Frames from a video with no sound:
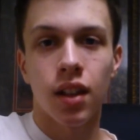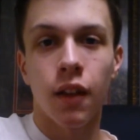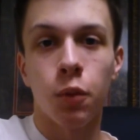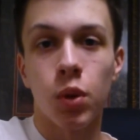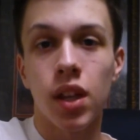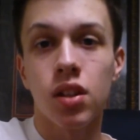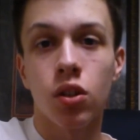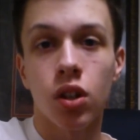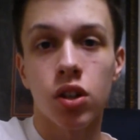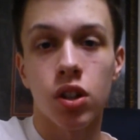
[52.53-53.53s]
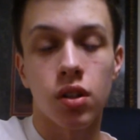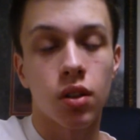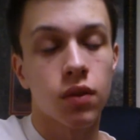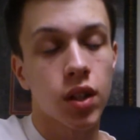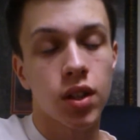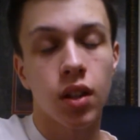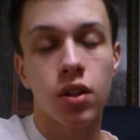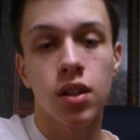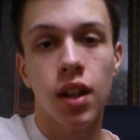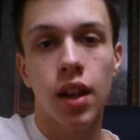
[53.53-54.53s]
If we as Christians, those of us that
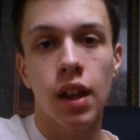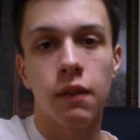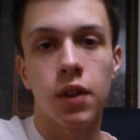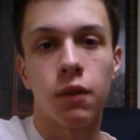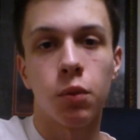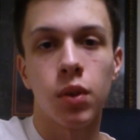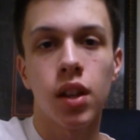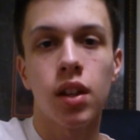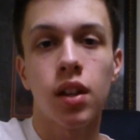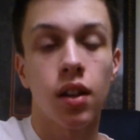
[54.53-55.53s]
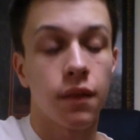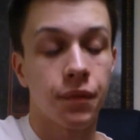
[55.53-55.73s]
are saved, if we